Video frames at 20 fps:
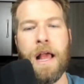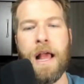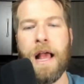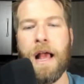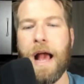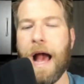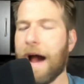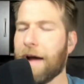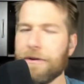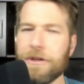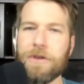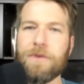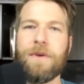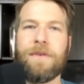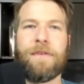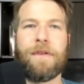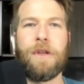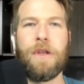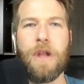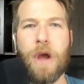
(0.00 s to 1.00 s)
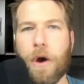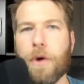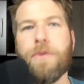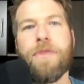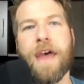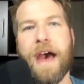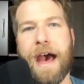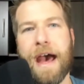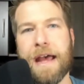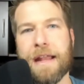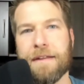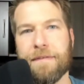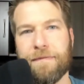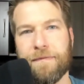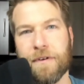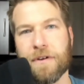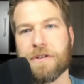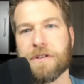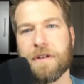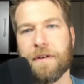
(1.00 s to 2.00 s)
How do you even know that,
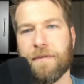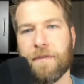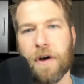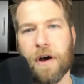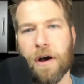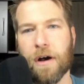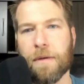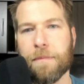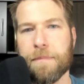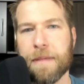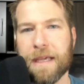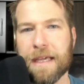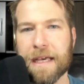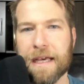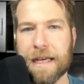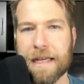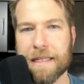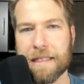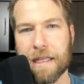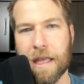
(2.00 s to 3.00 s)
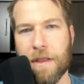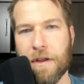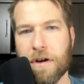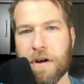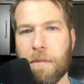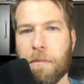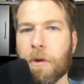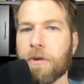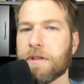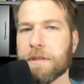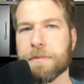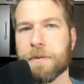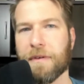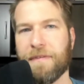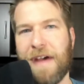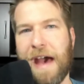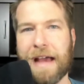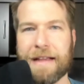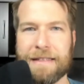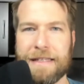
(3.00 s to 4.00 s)
first of all? Because there are multiple
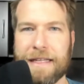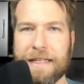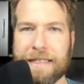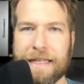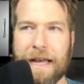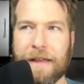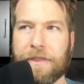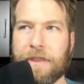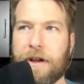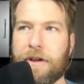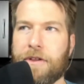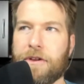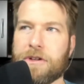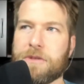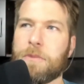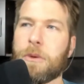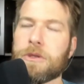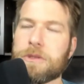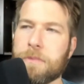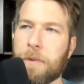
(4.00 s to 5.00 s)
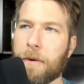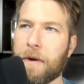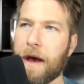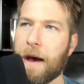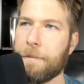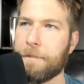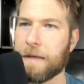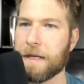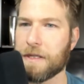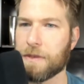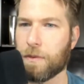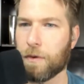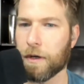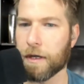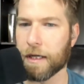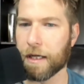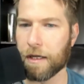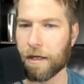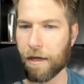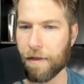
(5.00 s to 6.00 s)
vaccines out there. There's multiple companies
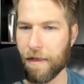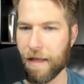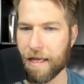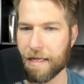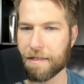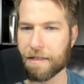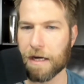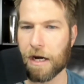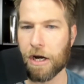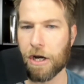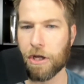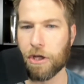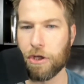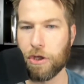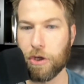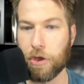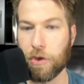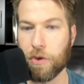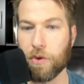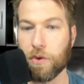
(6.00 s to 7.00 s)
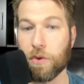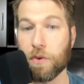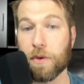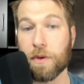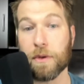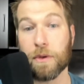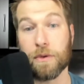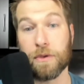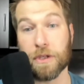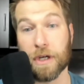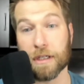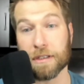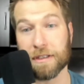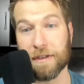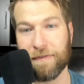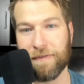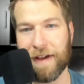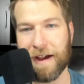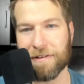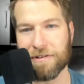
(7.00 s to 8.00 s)
working on this. Are you,
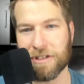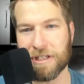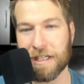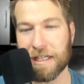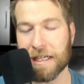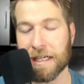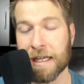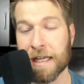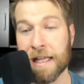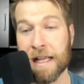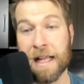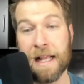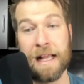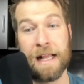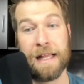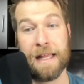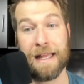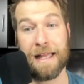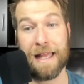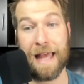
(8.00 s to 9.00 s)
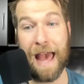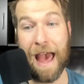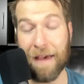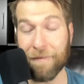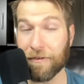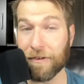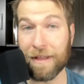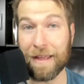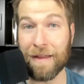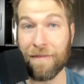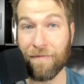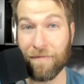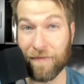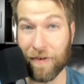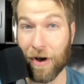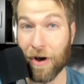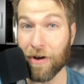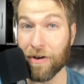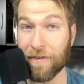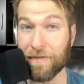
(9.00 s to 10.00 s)
Doctor Fauci, heavily
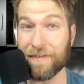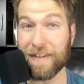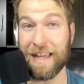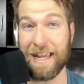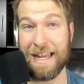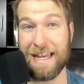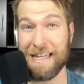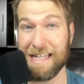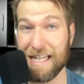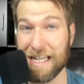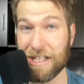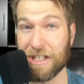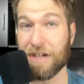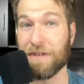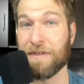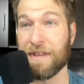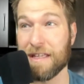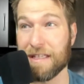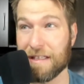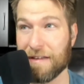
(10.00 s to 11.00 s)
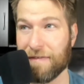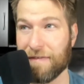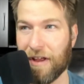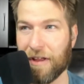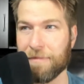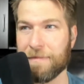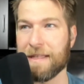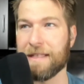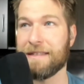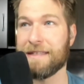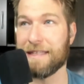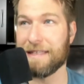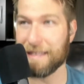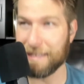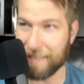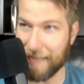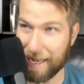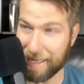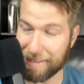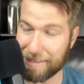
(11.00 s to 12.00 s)
involved in each of these developments and the
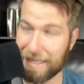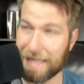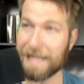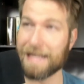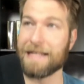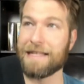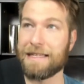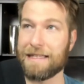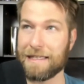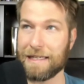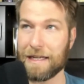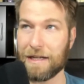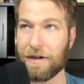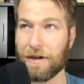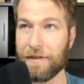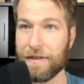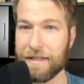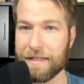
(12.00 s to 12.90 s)
testing and seeing all this